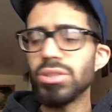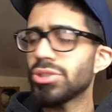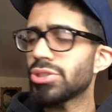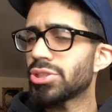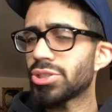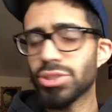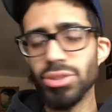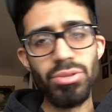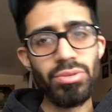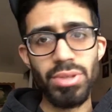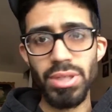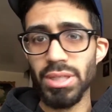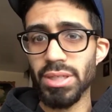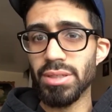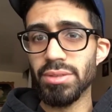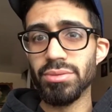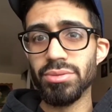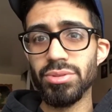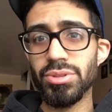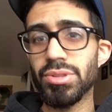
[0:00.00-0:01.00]
shoot
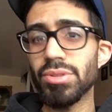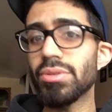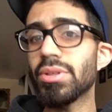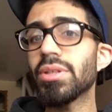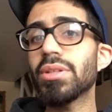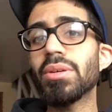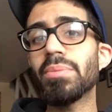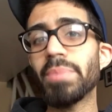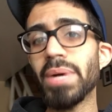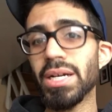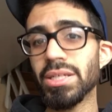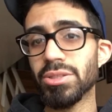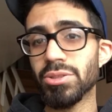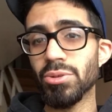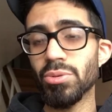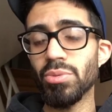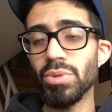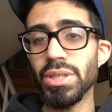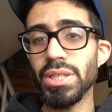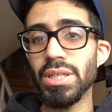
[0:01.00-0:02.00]
it. Shoot it in my
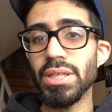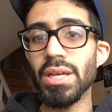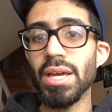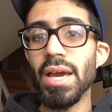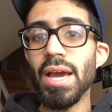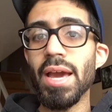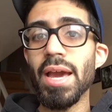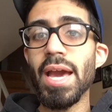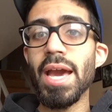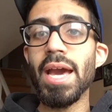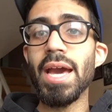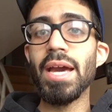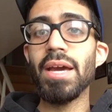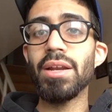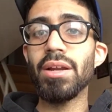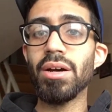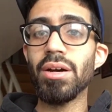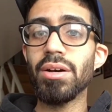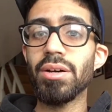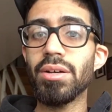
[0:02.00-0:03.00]
tweet.
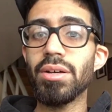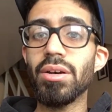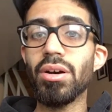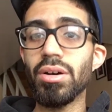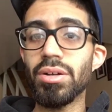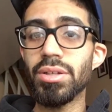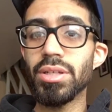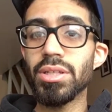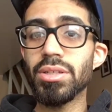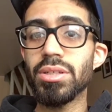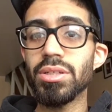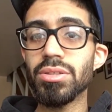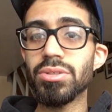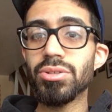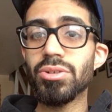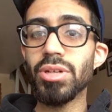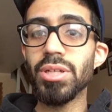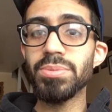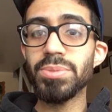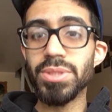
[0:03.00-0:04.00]
And under the
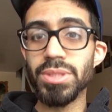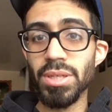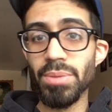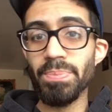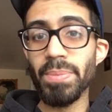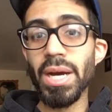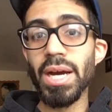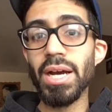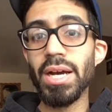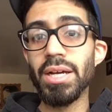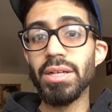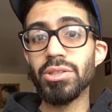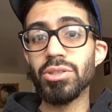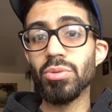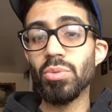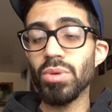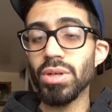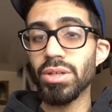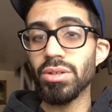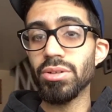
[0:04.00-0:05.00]
description, my
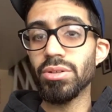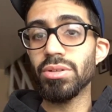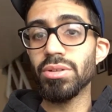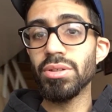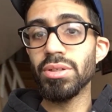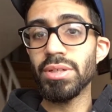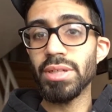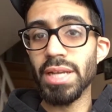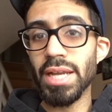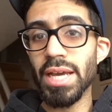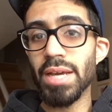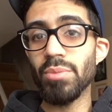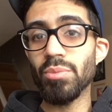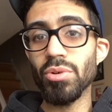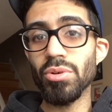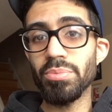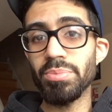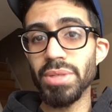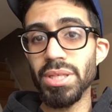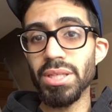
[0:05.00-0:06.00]
Twitter name
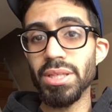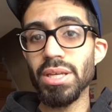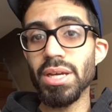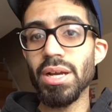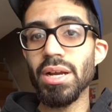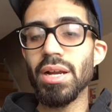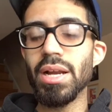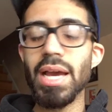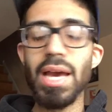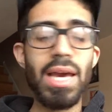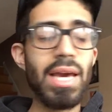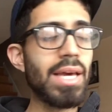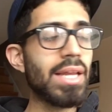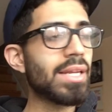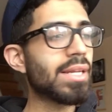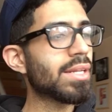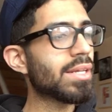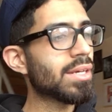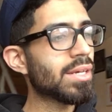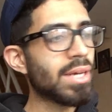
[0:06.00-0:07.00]
will be there.
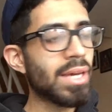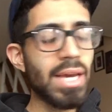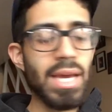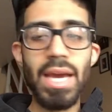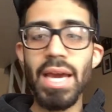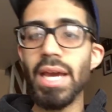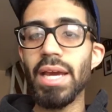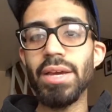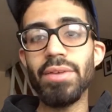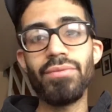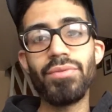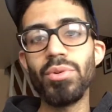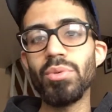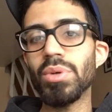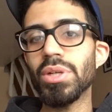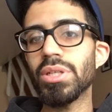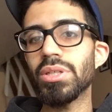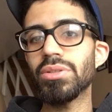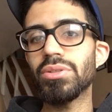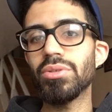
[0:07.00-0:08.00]
And if you
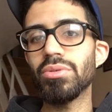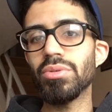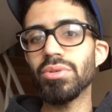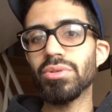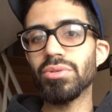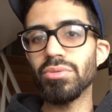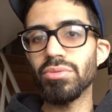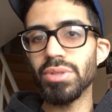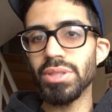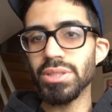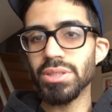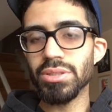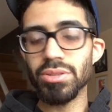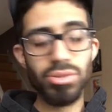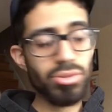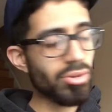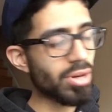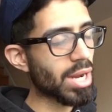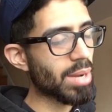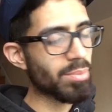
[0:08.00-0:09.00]
want to do it through
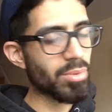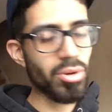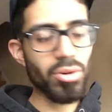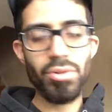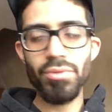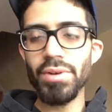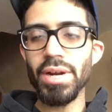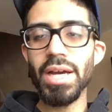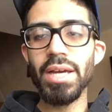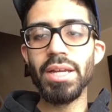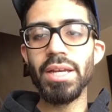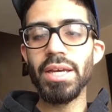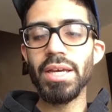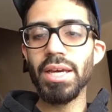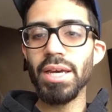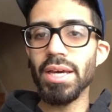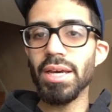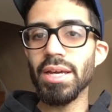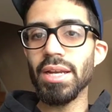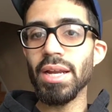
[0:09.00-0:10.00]
Instagram, go right
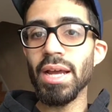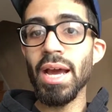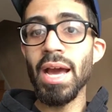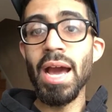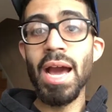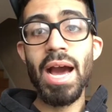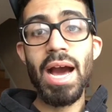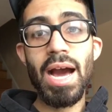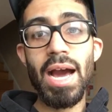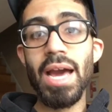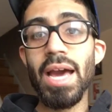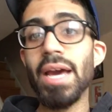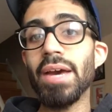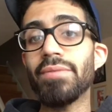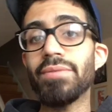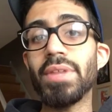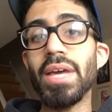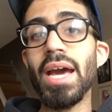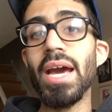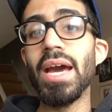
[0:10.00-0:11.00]
ahead. I
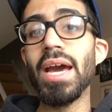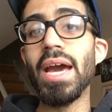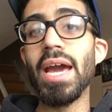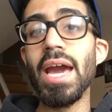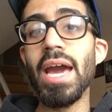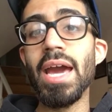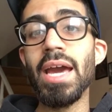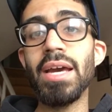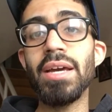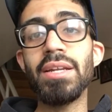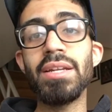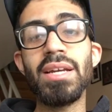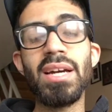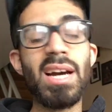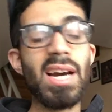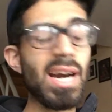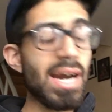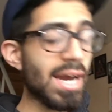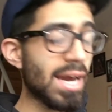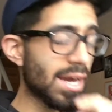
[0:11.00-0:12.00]
have that. And
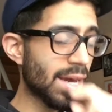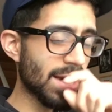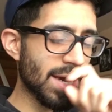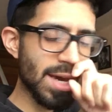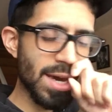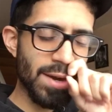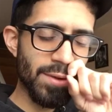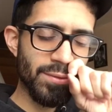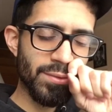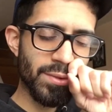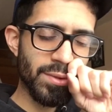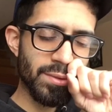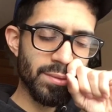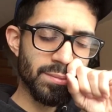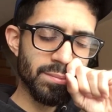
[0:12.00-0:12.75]
I have